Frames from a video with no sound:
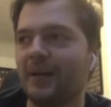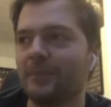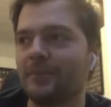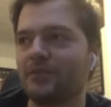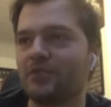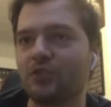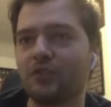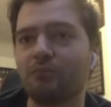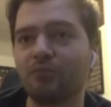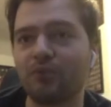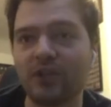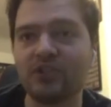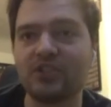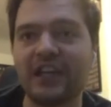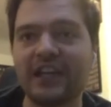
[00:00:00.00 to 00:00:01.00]
sort of
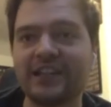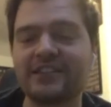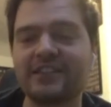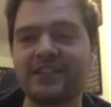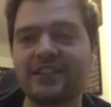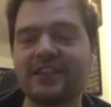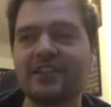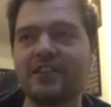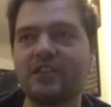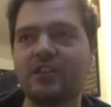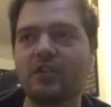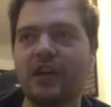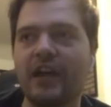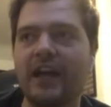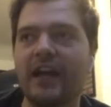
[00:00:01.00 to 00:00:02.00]
project
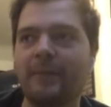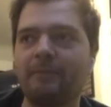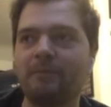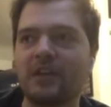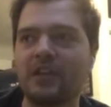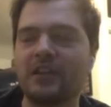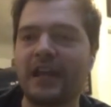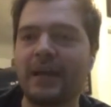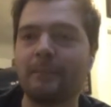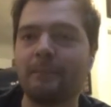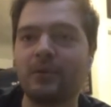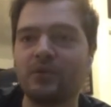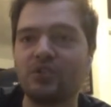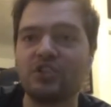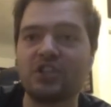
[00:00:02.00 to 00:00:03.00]
that
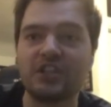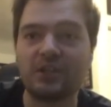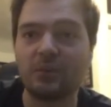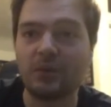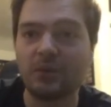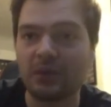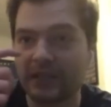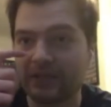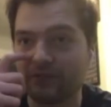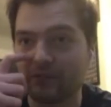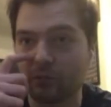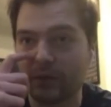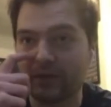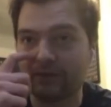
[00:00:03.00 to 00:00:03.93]
bullshit that we were given when